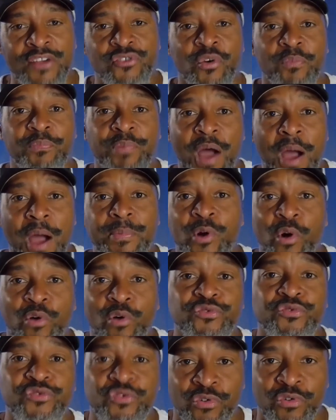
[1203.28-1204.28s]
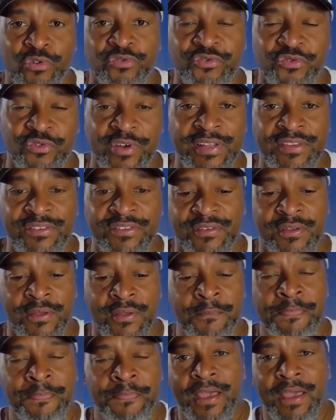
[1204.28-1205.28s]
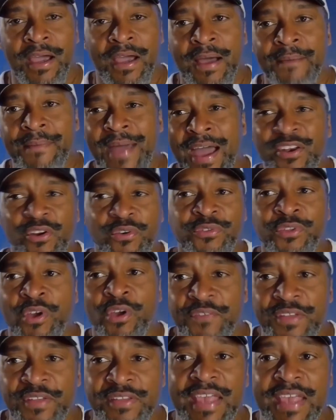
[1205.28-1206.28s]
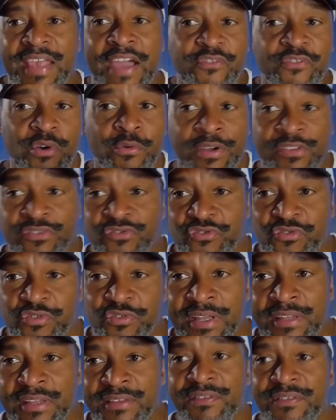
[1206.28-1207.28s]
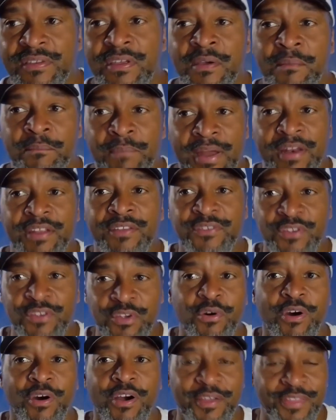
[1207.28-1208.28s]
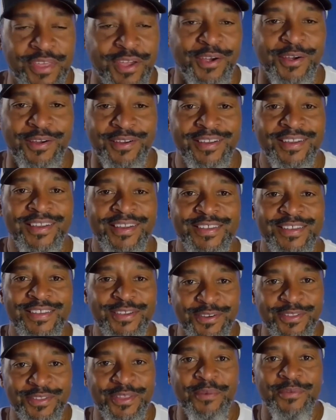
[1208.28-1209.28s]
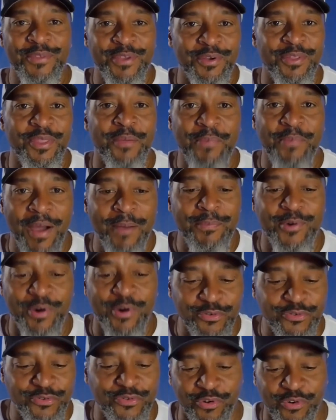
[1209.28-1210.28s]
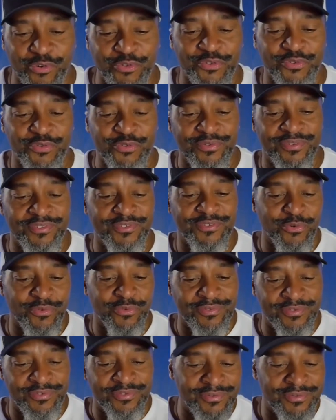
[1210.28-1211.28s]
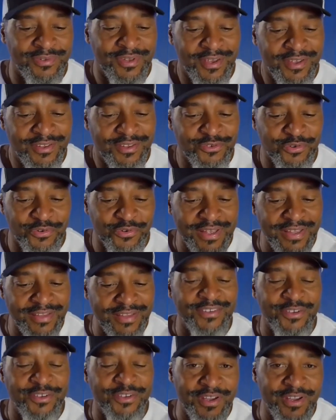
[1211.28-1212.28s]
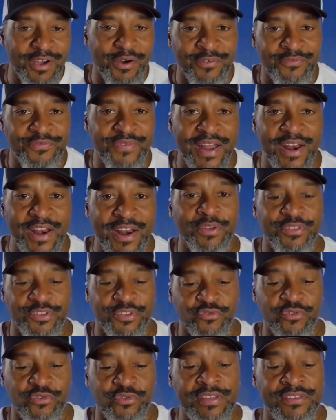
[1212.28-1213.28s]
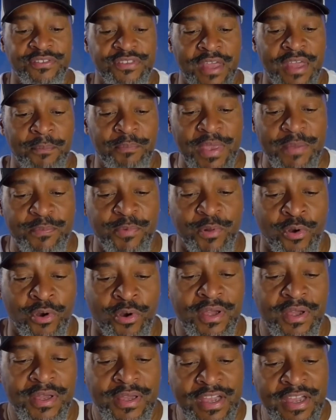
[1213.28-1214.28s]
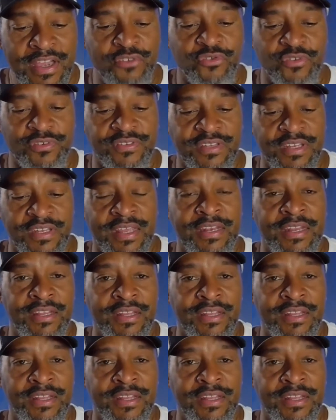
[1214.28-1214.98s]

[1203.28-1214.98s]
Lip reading: pop cultural trends. I don't know if it's everyone's trends, but it's you are there. You're the pop cultural trend. You can go and find out what the trends that people are interested in and